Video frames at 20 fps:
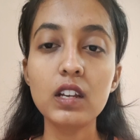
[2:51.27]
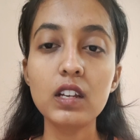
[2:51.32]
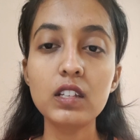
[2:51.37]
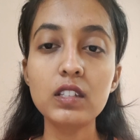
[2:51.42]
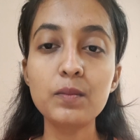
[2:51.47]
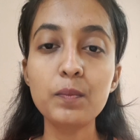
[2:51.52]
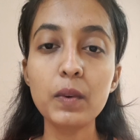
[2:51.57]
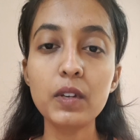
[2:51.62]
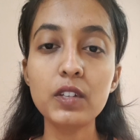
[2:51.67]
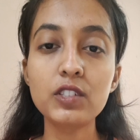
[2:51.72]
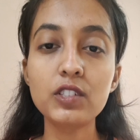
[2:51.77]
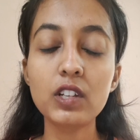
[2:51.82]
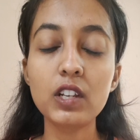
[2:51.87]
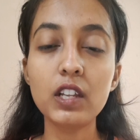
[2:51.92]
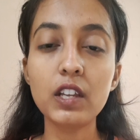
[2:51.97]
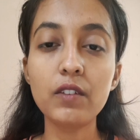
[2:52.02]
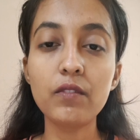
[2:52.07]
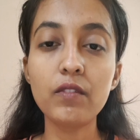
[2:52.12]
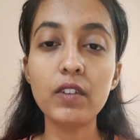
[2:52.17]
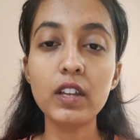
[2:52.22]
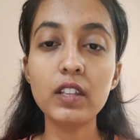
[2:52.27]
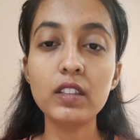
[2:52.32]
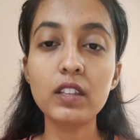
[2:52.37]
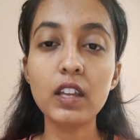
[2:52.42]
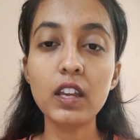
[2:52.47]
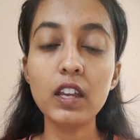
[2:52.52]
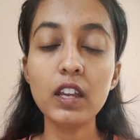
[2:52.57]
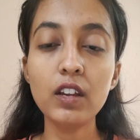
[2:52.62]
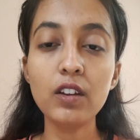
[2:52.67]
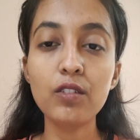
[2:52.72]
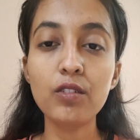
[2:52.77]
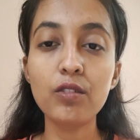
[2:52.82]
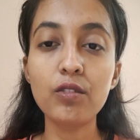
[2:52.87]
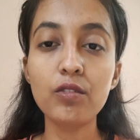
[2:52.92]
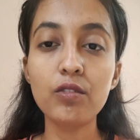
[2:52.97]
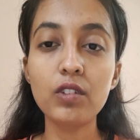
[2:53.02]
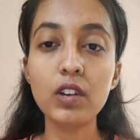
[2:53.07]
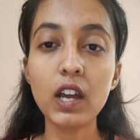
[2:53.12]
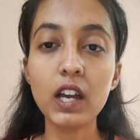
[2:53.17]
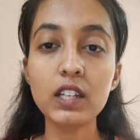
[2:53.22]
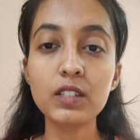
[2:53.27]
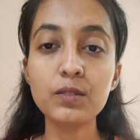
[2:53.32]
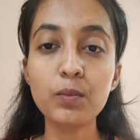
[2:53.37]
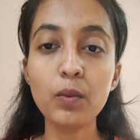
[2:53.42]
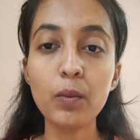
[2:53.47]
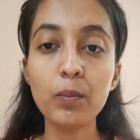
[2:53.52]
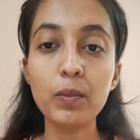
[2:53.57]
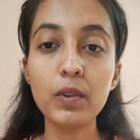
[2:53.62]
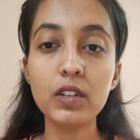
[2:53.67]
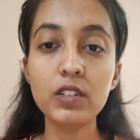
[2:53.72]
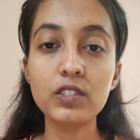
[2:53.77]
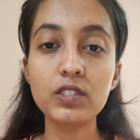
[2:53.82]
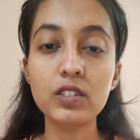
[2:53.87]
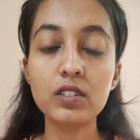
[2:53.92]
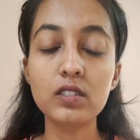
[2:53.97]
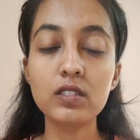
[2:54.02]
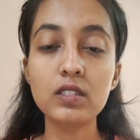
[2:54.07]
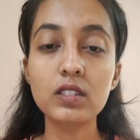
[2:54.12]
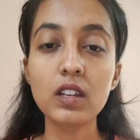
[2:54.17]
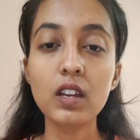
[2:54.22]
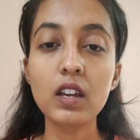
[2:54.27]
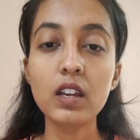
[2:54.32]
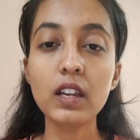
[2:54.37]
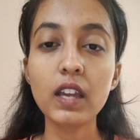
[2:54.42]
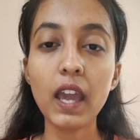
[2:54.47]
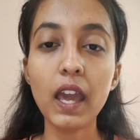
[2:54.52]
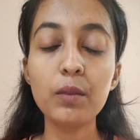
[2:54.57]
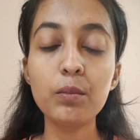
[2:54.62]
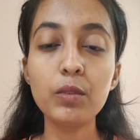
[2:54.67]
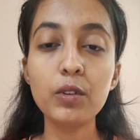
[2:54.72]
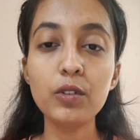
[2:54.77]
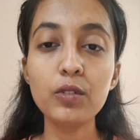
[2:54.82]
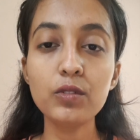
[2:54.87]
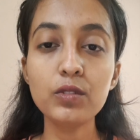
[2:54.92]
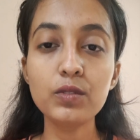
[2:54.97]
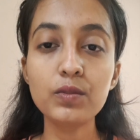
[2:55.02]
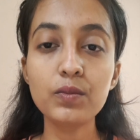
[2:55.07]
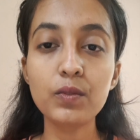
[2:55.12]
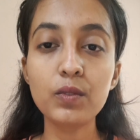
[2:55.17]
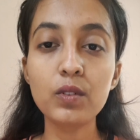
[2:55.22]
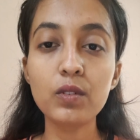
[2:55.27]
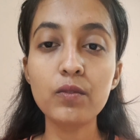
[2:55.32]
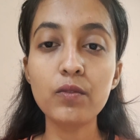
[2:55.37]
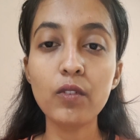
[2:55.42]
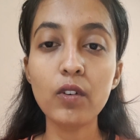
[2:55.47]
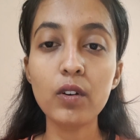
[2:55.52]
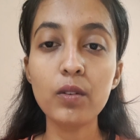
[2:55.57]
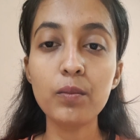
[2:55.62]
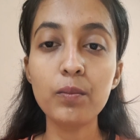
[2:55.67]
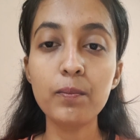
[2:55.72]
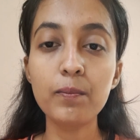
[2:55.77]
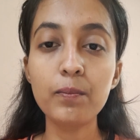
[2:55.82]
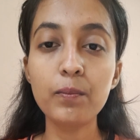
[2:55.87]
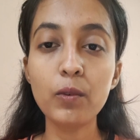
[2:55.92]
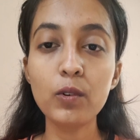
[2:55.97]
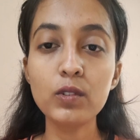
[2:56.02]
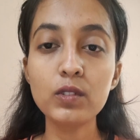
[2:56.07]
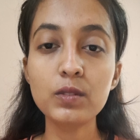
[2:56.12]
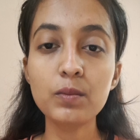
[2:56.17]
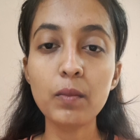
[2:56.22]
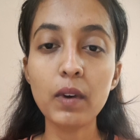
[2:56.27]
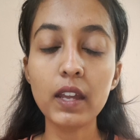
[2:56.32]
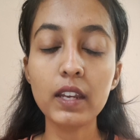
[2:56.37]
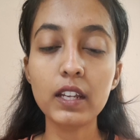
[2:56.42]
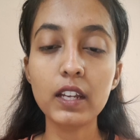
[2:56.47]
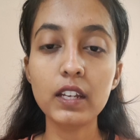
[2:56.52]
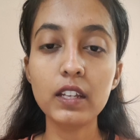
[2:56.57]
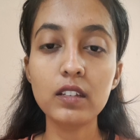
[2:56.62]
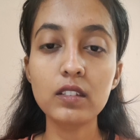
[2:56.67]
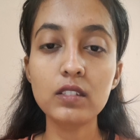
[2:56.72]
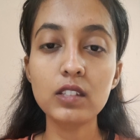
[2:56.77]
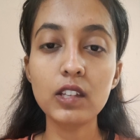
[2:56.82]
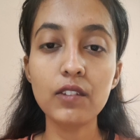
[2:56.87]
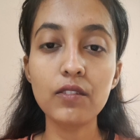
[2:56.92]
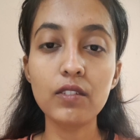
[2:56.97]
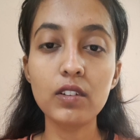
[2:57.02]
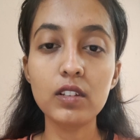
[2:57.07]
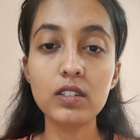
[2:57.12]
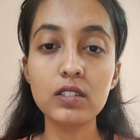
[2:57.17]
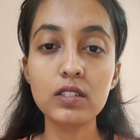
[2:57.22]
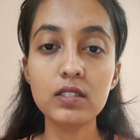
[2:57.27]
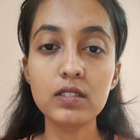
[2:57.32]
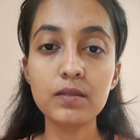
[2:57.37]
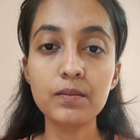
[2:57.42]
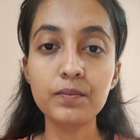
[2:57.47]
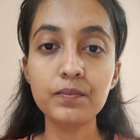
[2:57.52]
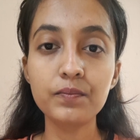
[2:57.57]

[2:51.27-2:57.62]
especially when they include large populations, can be useful for post marketing surveillance.